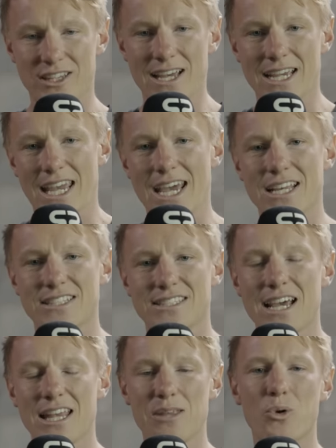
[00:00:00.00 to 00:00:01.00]
that gets
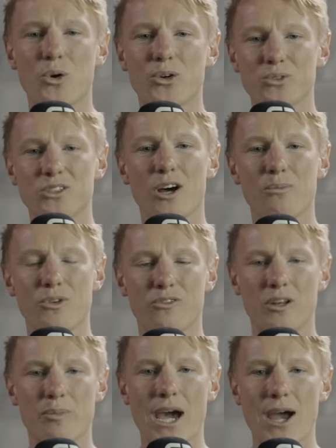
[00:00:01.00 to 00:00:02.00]
and the more it'll start
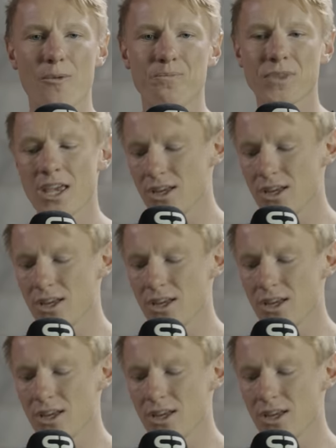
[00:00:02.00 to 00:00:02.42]
moving about.